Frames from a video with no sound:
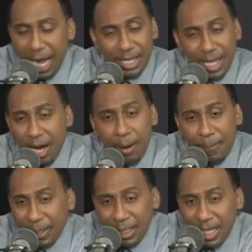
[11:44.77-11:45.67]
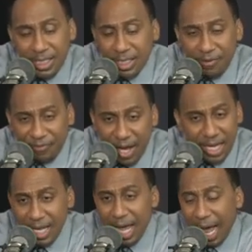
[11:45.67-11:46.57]
and their ability to
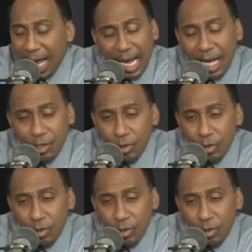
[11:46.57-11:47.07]
defend, I got